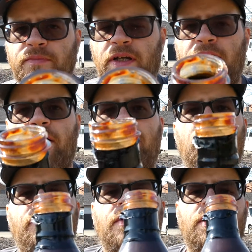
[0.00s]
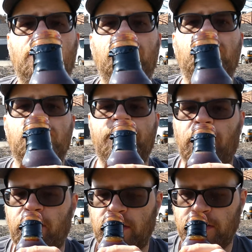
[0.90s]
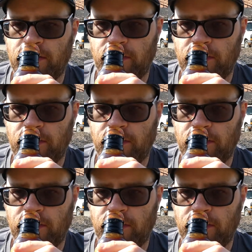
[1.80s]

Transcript: And now we're going to give it the smell test.